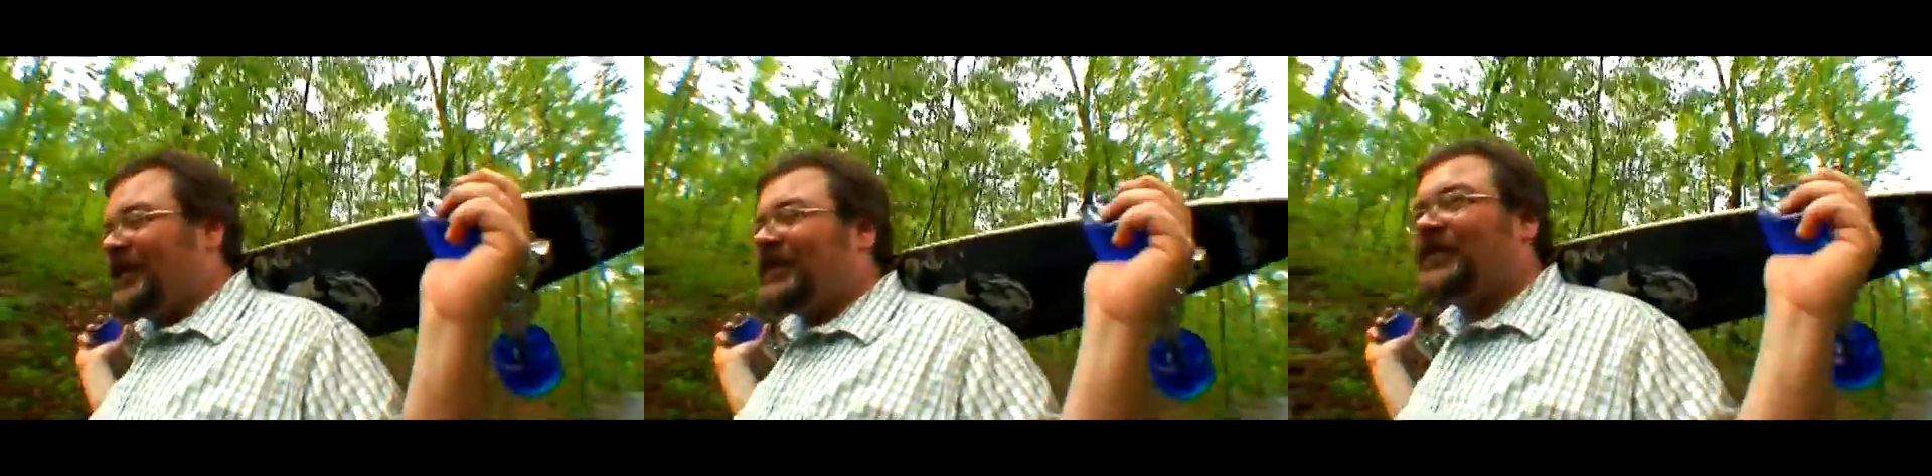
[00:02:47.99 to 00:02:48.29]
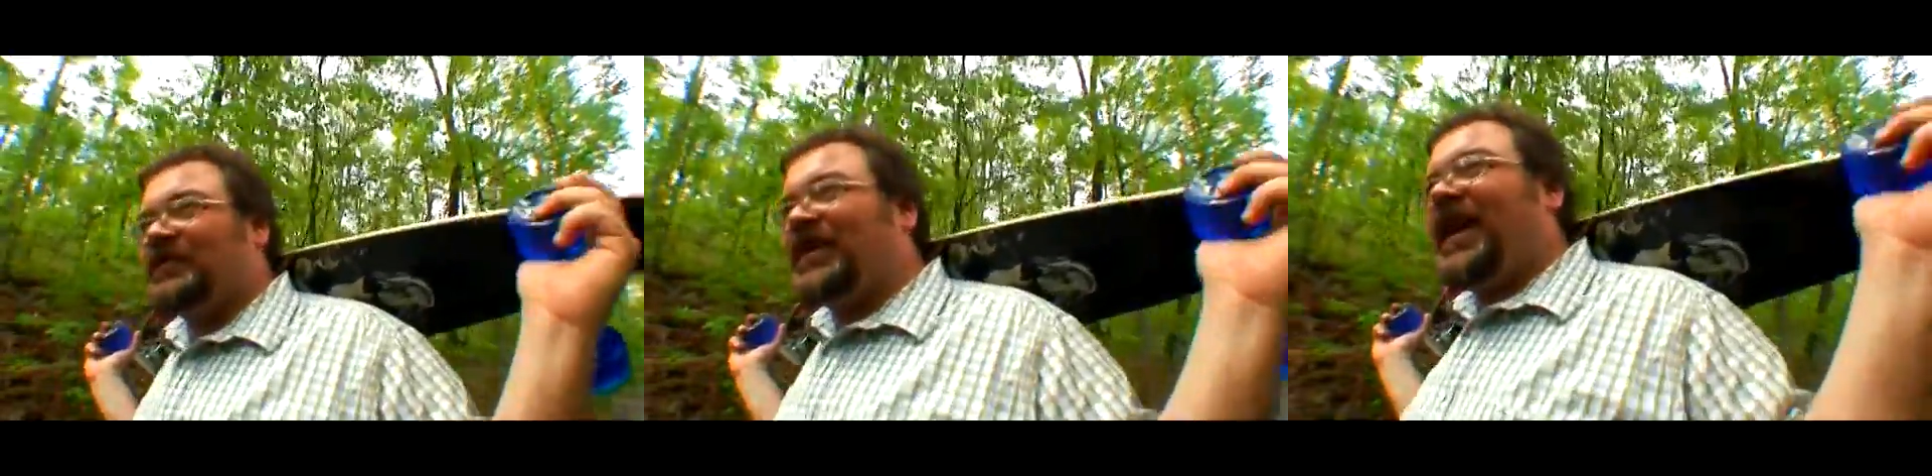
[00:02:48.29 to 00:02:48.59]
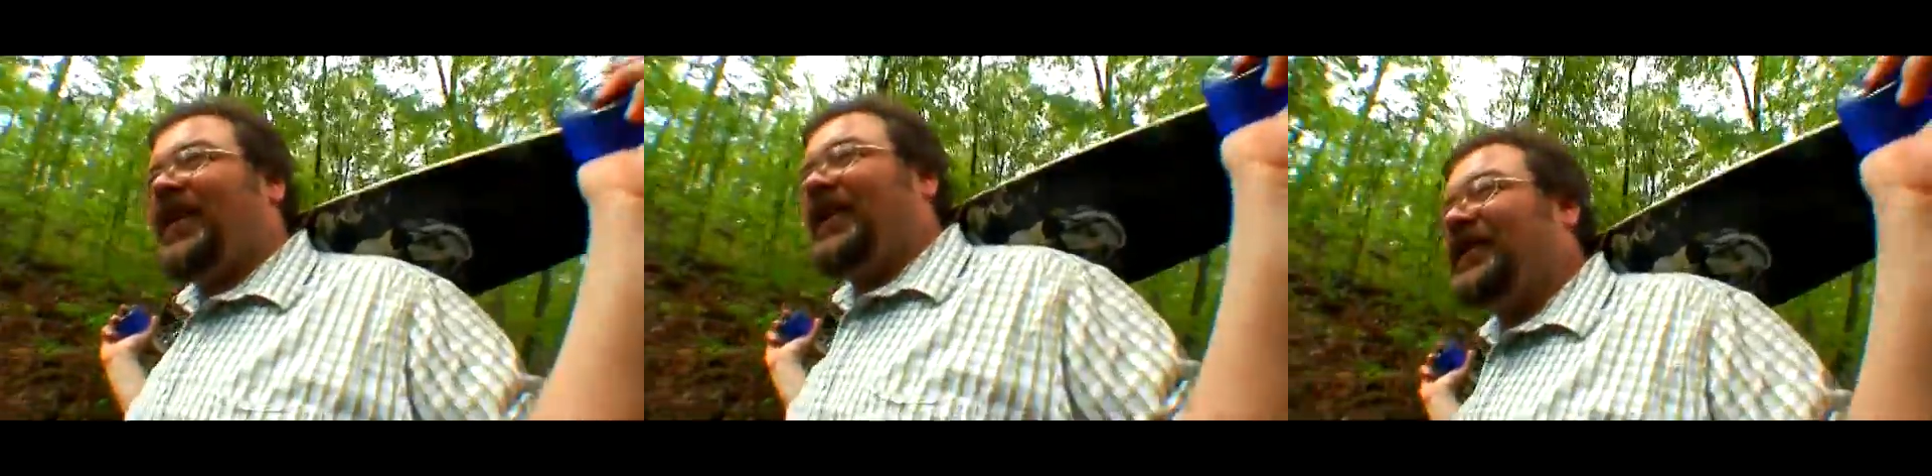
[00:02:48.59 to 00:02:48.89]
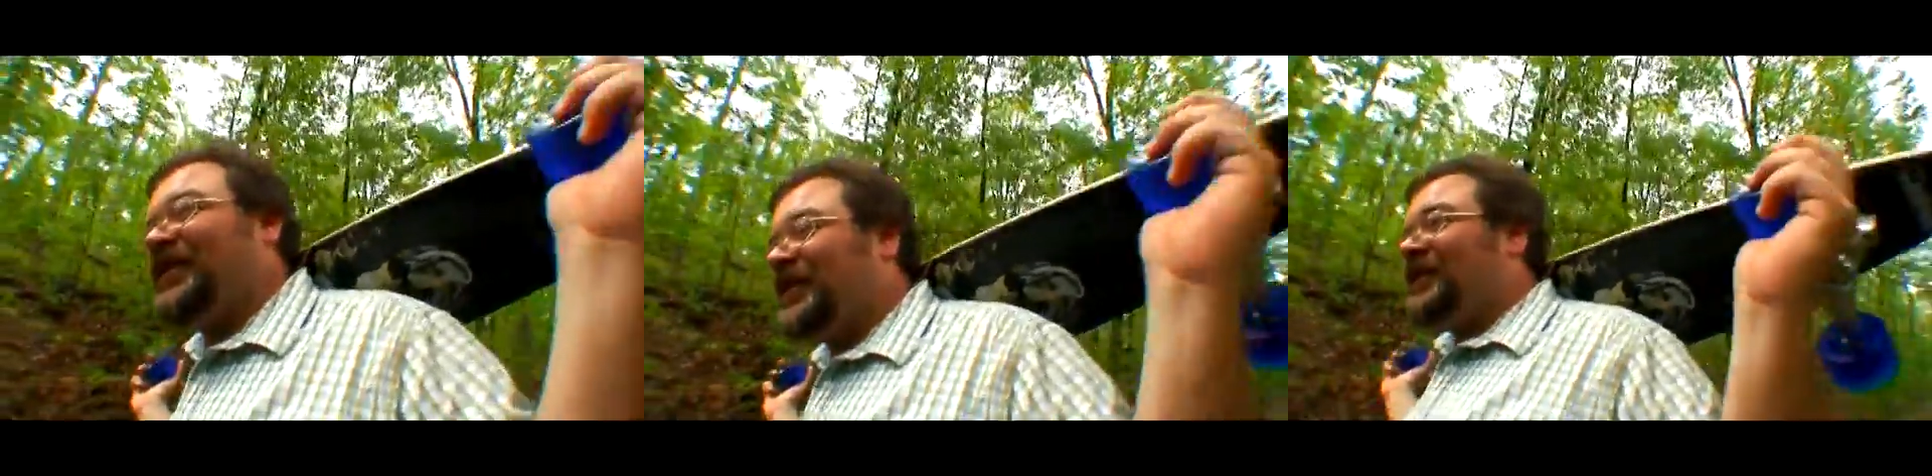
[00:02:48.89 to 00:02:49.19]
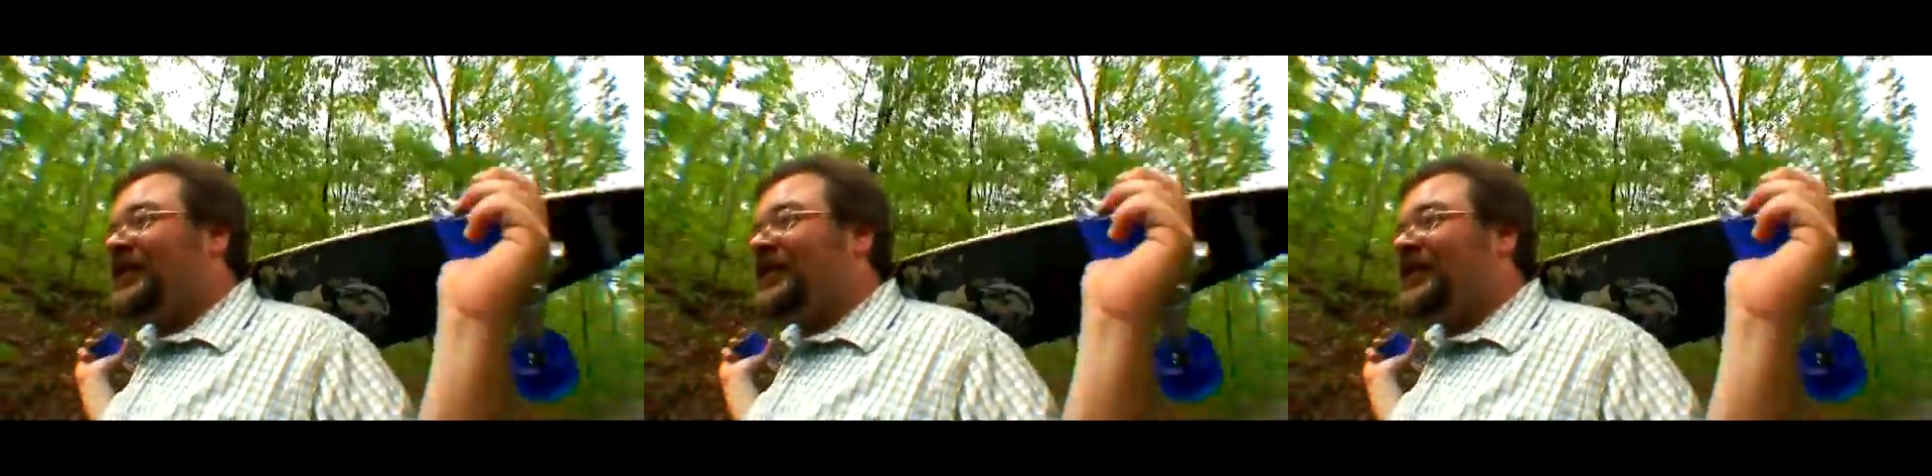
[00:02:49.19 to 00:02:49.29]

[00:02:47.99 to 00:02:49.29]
Some carrots."